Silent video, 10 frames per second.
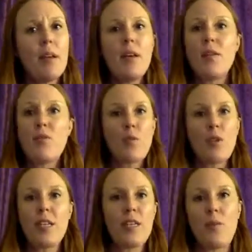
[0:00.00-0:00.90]
An
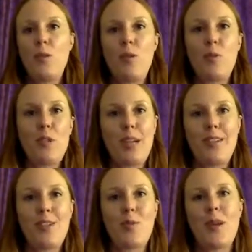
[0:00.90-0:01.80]
authority is supposed to protect
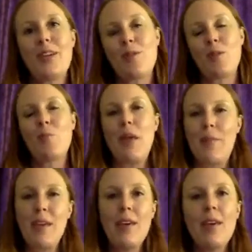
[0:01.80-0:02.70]
us, right? Or
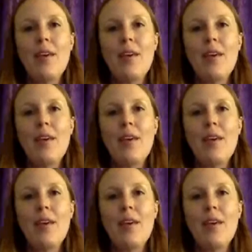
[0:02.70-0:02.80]
maybe.